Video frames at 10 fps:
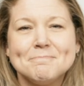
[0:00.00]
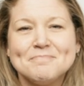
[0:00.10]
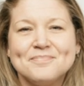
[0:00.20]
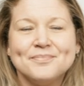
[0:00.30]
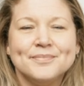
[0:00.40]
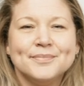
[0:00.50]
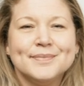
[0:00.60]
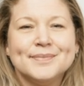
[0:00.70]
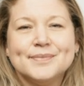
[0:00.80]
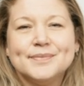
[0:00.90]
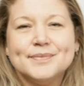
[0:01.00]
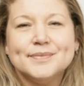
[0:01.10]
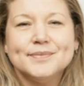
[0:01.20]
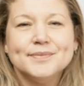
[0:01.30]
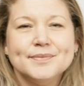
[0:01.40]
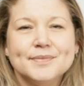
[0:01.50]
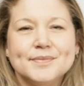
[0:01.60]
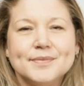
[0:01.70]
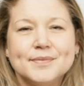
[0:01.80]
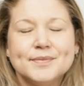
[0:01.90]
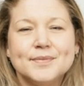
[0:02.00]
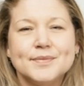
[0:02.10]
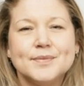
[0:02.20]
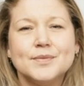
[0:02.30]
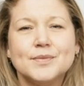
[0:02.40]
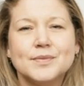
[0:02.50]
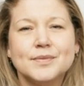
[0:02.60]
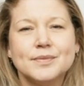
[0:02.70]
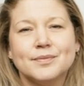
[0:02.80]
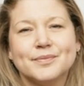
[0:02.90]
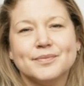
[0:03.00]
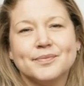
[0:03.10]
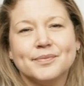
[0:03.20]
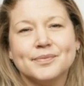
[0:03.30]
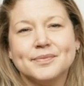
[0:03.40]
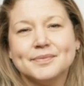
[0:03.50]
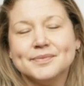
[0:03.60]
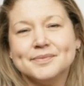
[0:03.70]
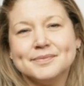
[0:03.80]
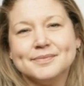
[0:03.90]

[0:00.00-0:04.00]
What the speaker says: [no speech]